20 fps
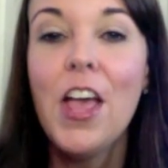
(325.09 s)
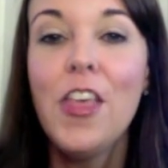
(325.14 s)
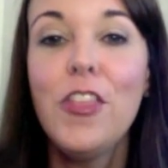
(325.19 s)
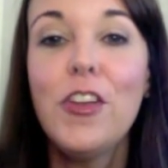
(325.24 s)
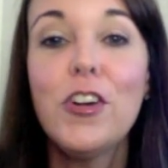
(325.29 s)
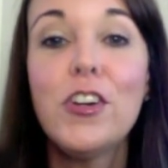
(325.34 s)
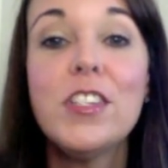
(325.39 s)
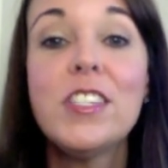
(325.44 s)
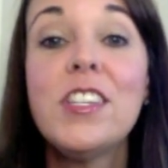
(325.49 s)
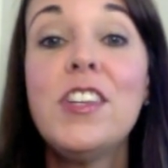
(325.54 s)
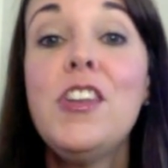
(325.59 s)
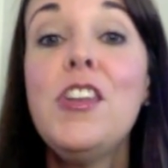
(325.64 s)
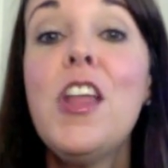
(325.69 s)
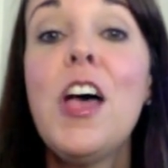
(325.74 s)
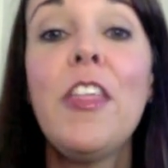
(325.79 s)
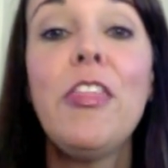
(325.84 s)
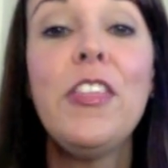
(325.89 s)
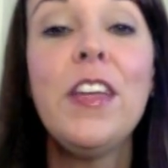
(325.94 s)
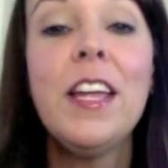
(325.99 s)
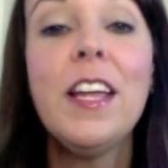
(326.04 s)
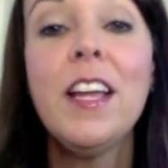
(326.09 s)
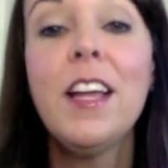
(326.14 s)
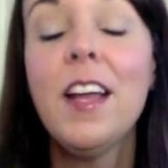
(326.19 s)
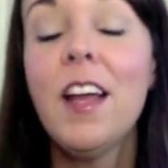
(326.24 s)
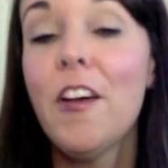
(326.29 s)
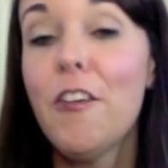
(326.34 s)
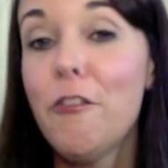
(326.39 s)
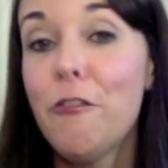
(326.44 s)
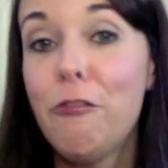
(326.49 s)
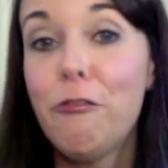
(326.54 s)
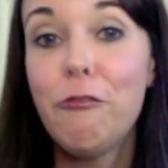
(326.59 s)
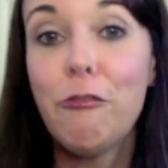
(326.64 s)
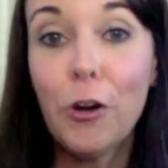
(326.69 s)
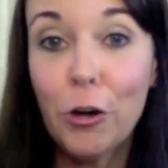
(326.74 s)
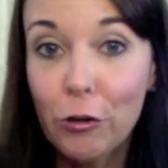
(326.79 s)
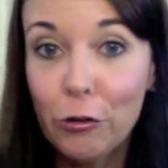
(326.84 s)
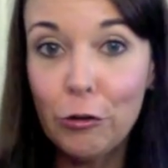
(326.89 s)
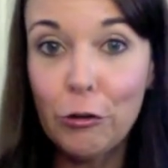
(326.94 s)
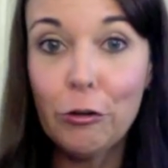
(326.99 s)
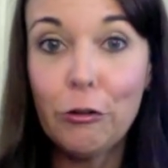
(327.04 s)
There is nothing
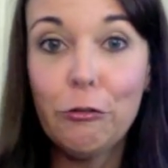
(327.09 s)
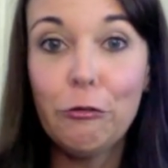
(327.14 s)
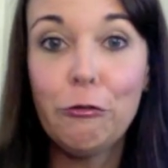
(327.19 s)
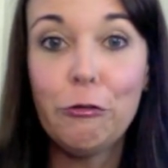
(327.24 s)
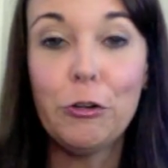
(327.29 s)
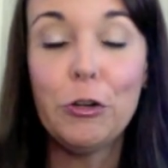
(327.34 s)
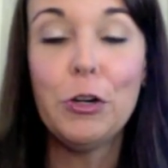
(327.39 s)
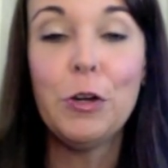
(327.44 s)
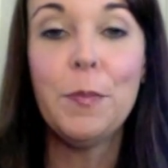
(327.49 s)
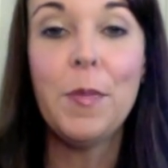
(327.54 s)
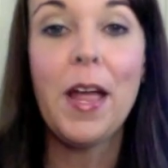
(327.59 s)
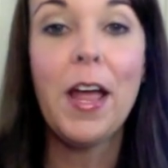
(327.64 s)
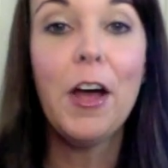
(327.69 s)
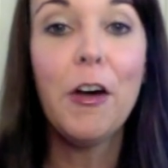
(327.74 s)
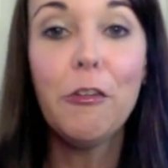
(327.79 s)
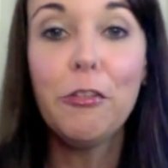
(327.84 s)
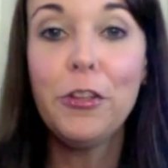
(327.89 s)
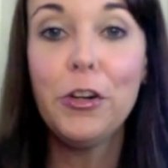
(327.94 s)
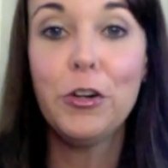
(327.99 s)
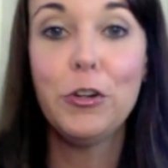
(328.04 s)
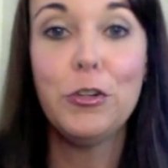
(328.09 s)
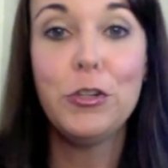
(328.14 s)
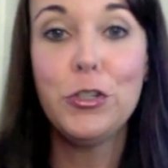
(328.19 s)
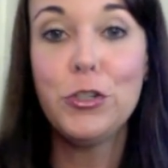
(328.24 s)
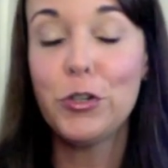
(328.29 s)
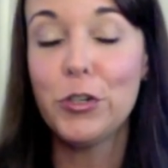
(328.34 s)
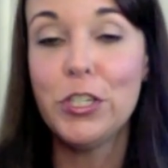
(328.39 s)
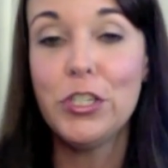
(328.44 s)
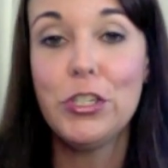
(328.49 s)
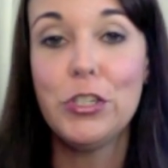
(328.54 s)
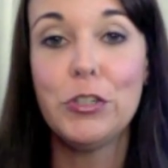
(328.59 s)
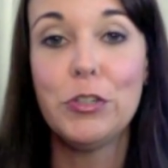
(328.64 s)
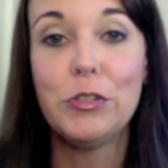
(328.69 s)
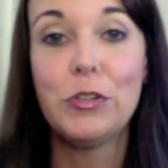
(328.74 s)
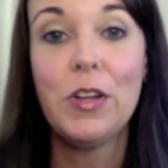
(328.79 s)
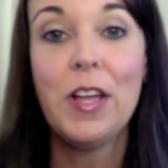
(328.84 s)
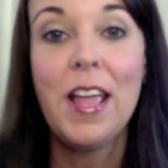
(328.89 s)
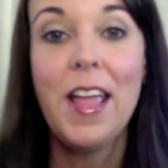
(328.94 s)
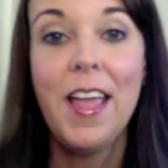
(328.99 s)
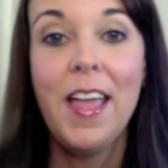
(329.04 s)
further from healthy or
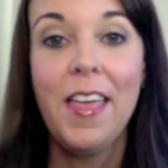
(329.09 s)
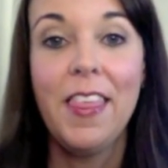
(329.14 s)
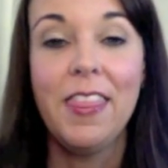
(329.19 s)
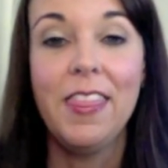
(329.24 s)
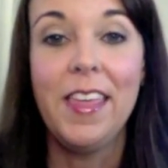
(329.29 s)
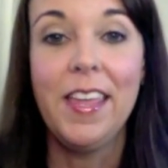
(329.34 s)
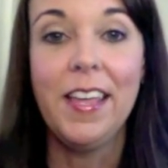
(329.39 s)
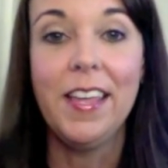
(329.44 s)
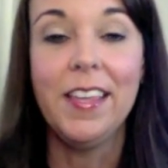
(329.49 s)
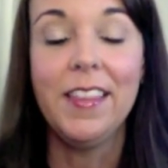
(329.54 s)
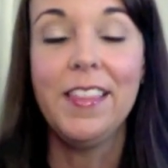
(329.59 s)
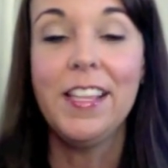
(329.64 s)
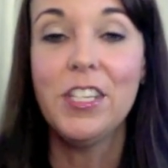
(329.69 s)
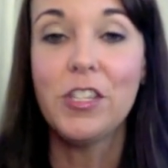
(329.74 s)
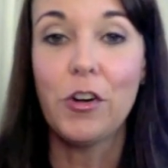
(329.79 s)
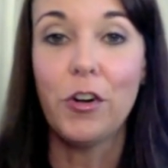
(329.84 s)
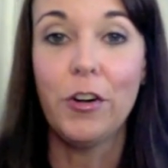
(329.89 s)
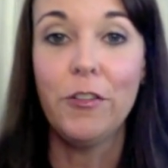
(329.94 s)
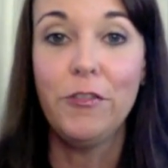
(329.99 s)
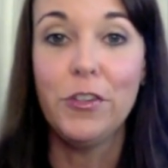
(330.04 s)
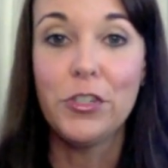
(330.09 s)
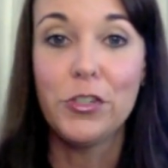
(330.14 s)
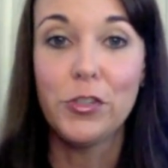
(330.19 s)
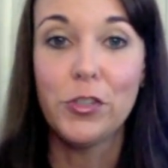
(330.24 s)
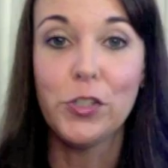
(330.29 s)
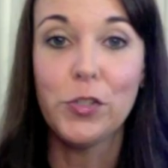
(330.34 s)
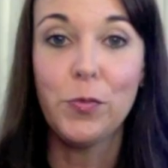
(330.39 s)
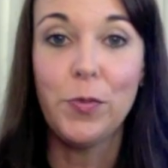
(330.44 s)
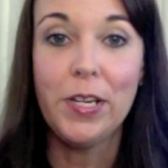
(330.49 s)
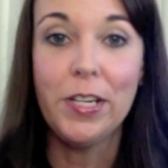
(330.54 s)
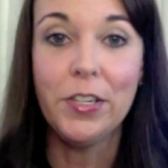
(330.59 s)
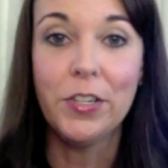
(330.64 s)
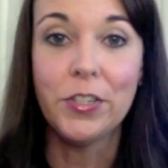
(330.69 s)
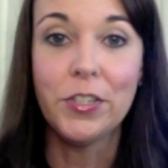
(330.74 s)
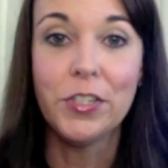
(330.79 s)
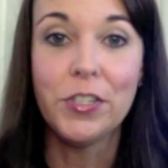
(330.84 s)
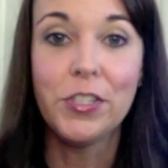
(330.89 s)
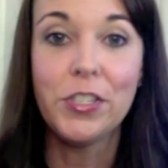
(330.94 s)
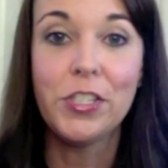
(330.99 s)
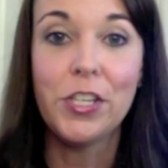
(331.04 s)
nutritional than these artificial
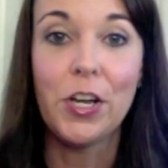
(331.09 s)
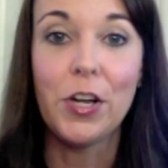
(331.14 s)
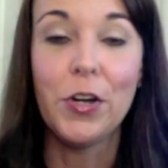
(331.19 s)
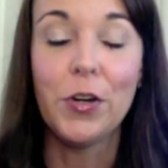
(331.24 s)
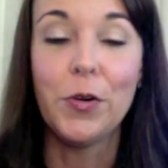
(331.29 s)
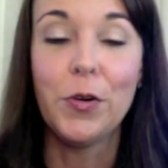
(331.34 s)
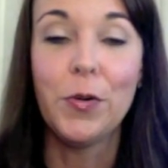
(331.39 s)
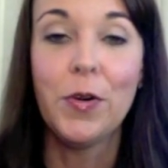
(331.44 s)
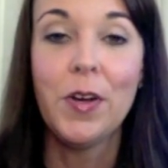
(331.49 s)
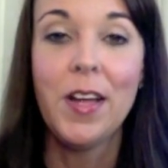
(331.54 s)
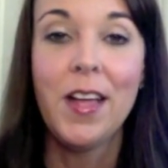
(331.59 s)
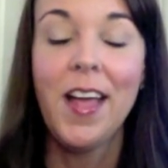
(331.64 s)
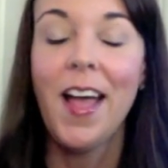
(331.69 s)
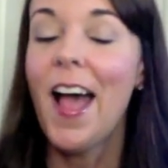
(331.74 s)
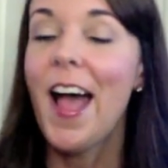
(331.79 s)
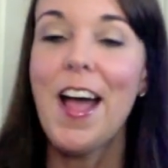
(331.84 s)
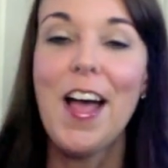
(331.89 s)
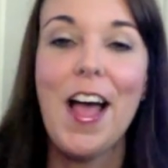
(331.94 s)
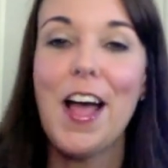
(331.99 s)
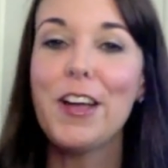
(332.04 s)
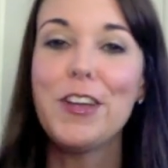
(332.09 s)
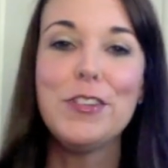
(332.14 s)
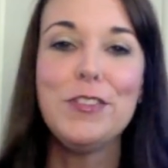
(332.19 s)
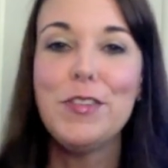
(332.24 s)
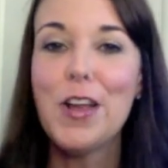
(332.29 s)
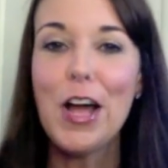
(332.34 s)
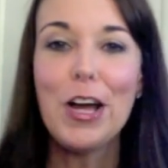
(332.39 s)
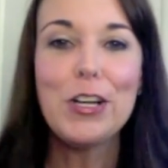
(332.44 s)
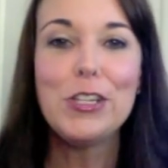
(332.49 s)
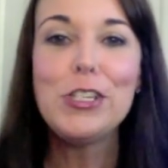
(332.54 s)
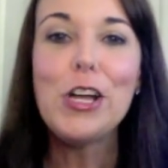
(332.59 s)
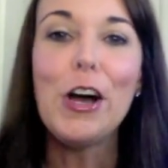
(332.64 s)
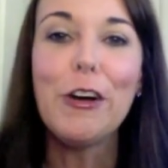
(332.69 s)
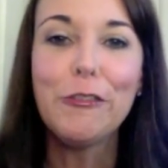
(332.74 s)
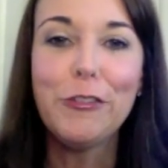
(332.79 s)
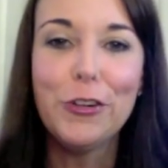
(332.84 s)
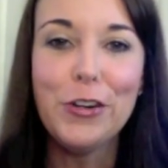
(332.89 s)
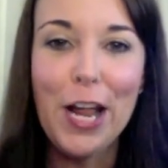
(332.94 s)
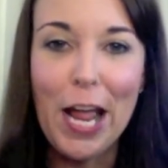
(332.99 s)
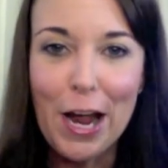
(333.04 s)
sweeteners. So I could talk
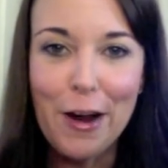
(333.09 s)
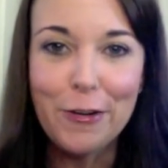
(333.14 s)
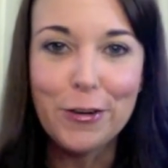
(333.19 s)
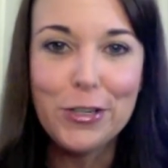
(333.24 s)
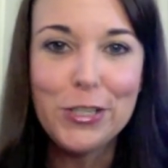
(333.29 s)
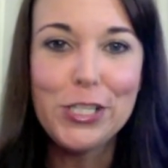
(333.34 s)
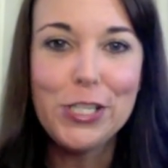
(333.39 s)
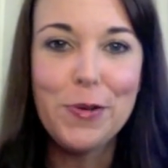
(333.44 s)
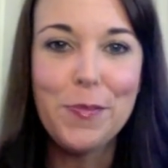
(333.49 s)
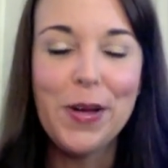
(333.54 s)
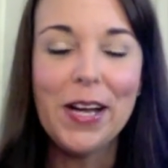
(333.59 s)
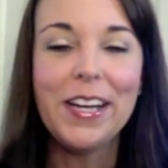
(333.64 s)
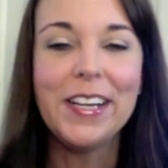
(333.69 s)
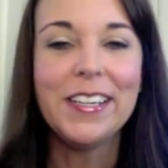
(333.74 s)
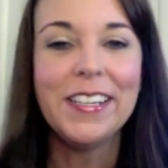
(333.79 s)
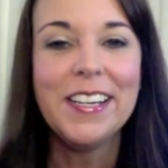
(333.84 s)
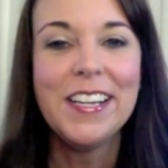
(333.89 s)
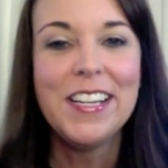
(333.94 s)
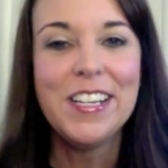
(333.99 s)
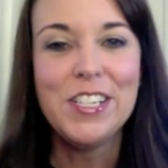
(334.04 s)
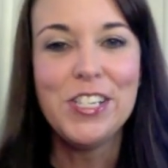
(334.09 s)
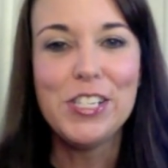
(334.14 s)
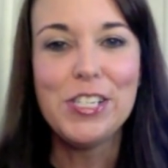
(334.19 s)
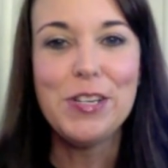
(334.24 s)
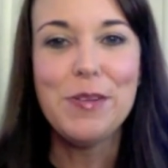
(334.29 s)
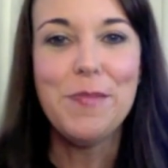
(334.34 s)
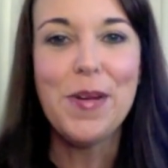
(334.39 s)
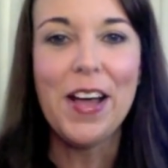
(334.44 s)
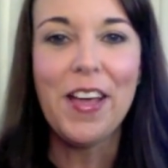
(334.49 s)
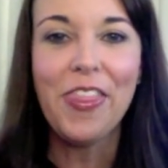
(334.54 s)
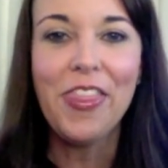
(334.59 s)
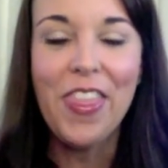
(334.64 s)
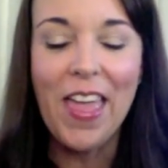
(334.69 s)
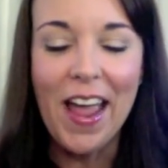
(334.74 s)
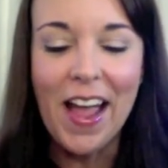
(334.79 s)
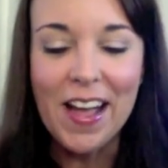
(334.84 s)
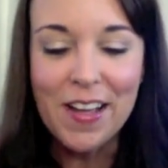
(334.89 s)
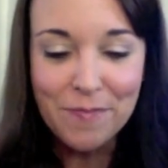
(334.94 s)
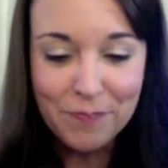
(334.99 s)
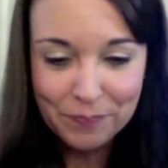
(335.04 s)
for an hour just about
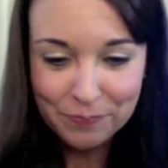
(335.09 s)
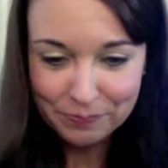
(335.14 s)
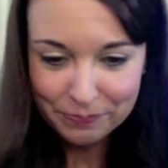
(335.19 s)
that.